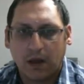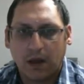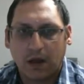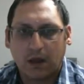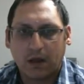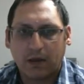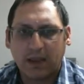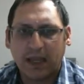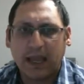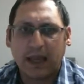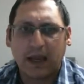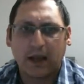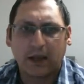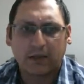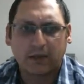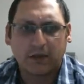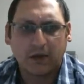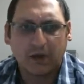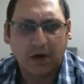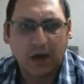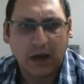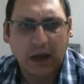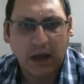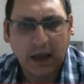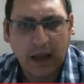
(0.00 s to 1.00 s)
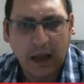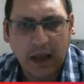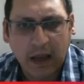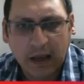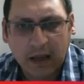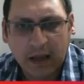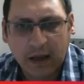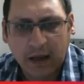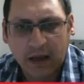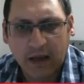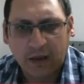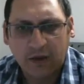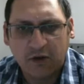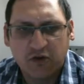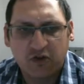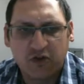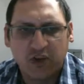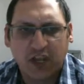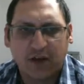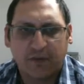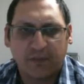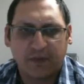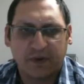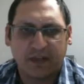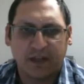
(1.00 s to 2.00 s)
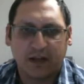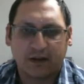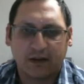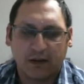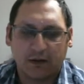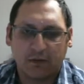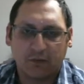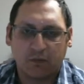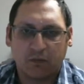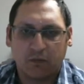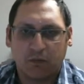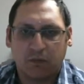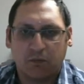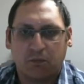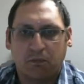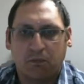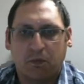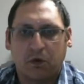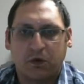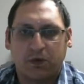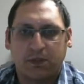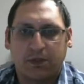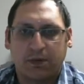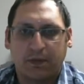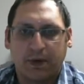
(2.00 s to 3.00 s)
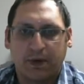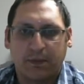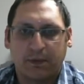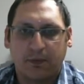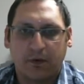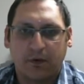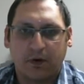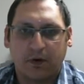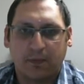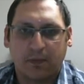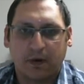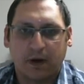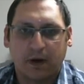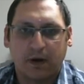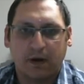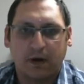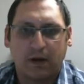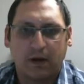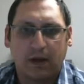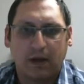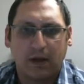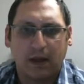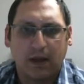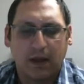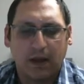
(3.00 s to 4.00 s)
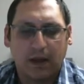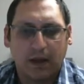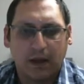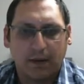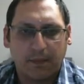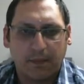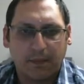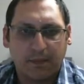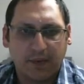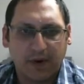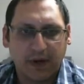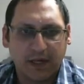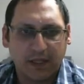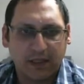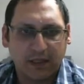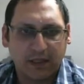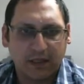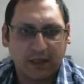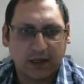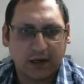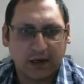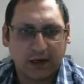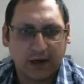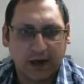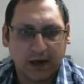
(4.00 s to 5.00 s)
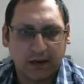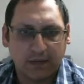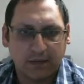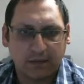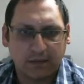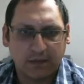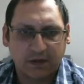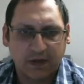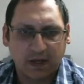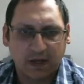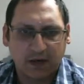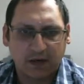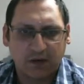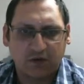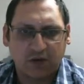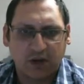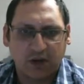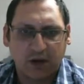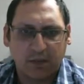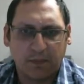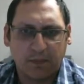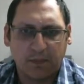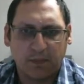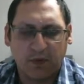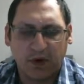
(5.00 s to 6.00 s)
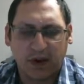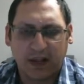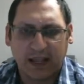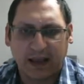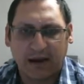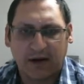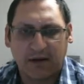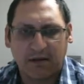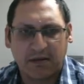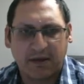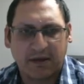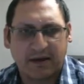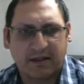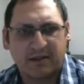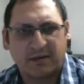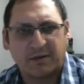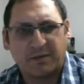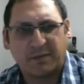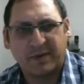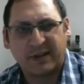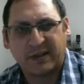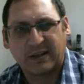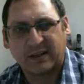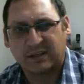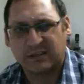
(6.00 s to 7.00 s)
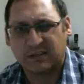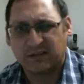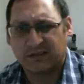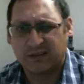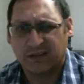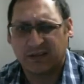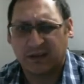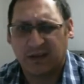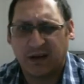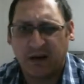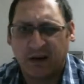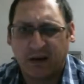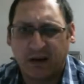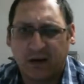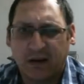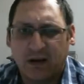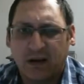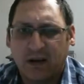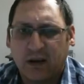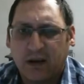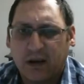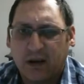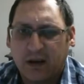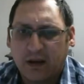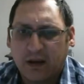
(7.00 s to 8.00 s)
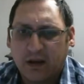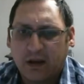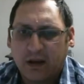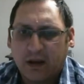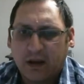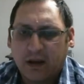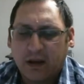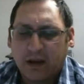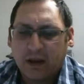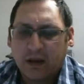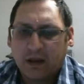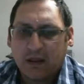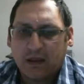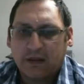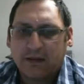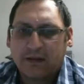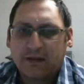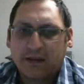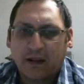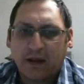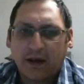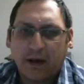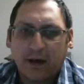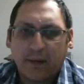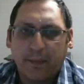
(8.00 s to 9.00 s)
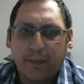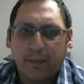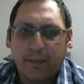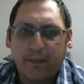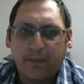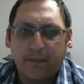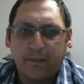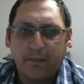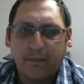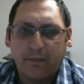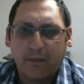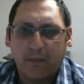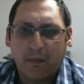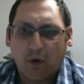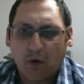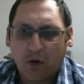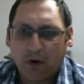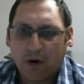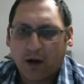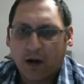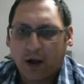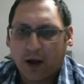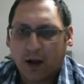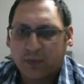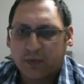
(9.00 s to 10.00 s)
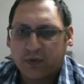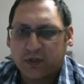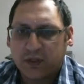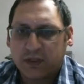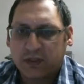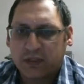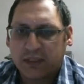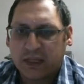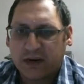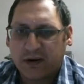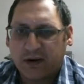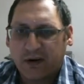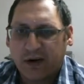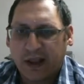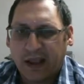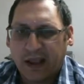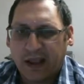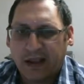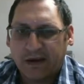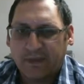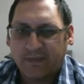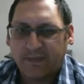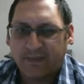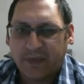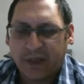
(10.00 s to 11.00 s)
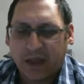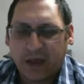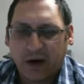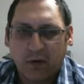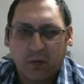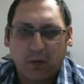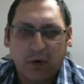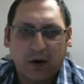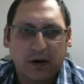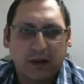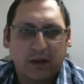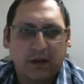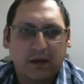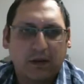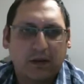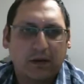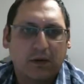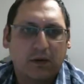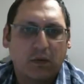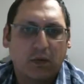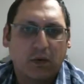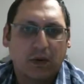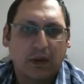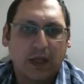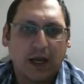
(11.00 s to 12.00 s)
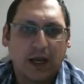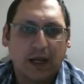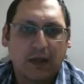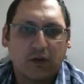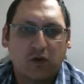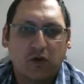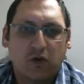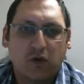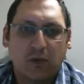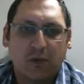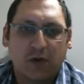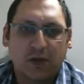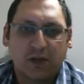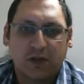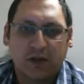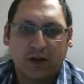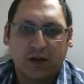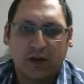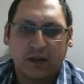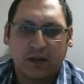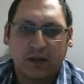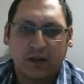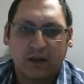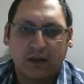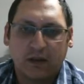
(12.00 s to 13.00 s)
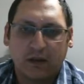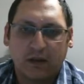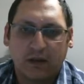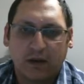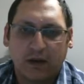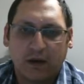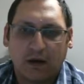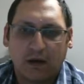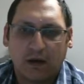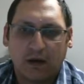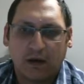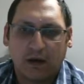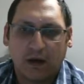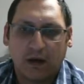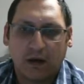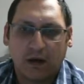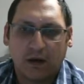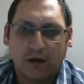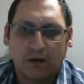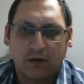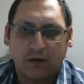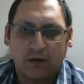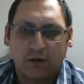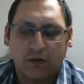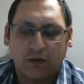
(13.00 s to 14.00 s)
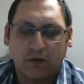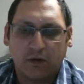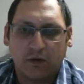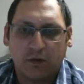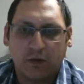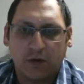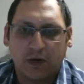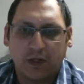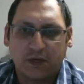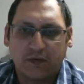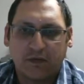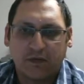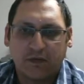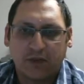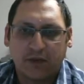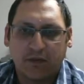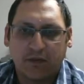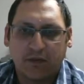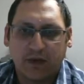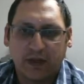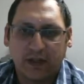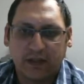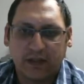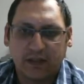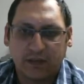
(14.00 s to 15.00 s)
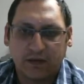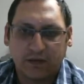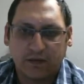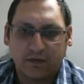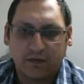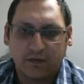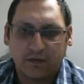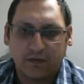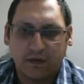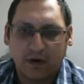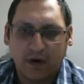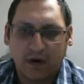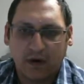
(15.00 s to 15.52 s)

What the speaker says: Yeah, so I usually have Protect on most of my Pokemon, but I'm kind of trying to break out of that a little bit because there's a lot of more options there, and I don't want to rely too much on too much of a defensive